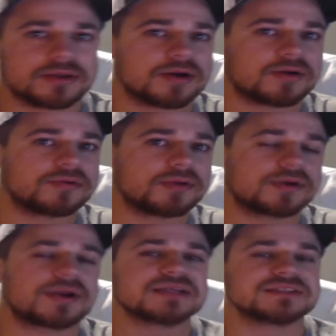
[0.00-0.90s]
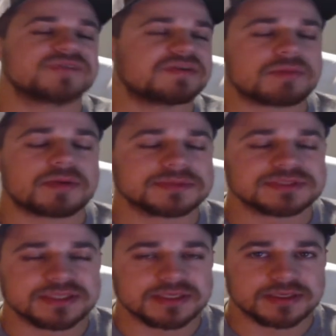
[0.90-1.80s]
know, your guys' favorite moments
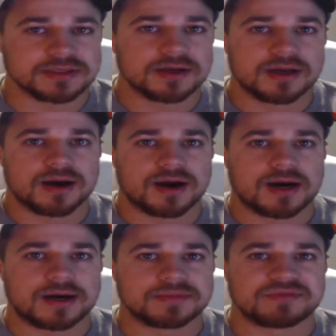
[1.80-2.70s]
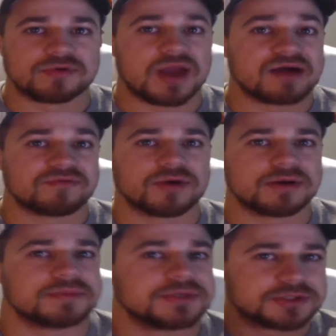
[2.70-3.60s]
of the year. Um, if you have
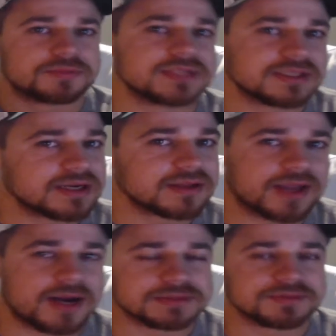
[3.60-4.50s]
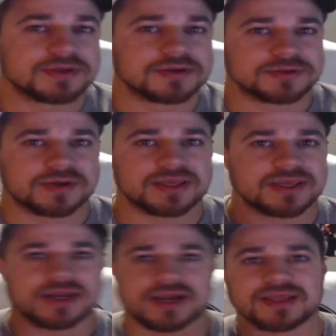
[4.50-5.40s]
one, be sure to put that down in the comments below so I
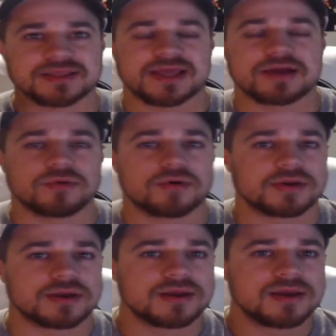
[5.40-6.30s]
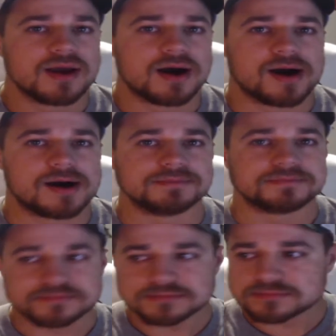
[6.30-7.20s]
can kind of get that rolling. Um,
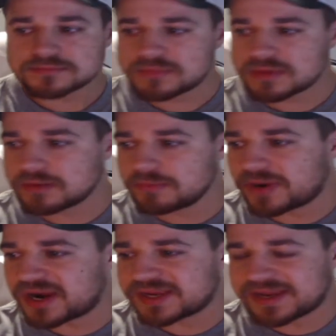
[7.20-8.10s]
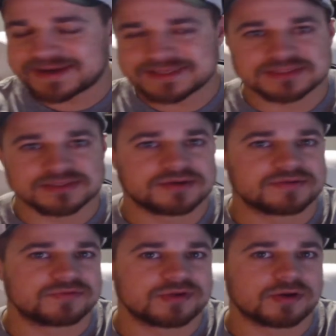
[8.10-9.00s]
podcast
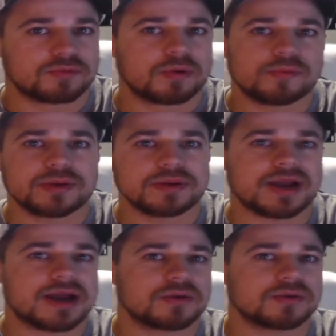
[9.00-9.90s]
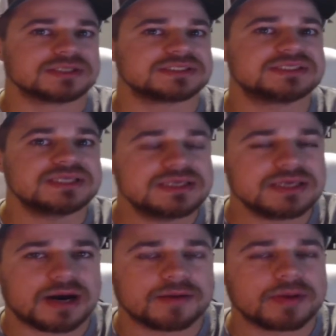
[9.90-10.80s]
of you know what we kind of want to see.
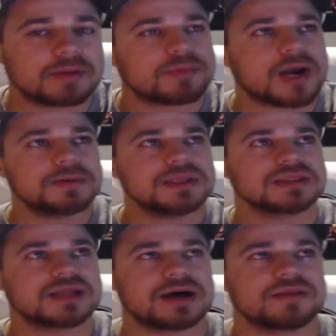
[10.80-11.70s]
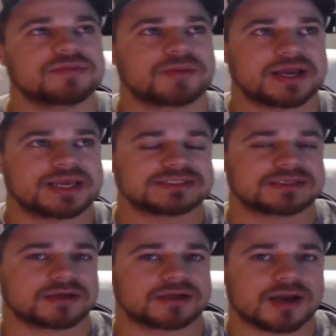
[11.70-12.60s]
I'll, uh, probably a lot of podcasts that
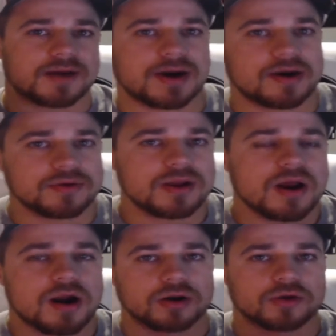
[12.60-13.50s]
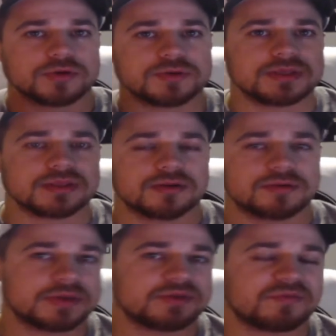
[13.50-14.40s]
are going to come out are going to be a little
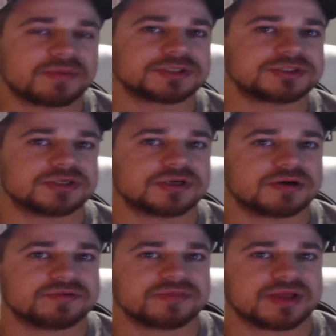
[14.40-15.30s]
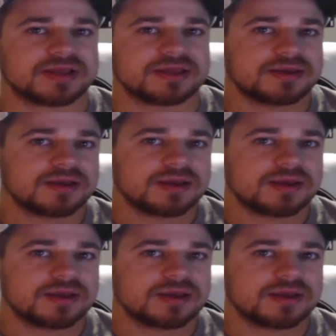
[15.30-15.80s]
bit of a mixture of like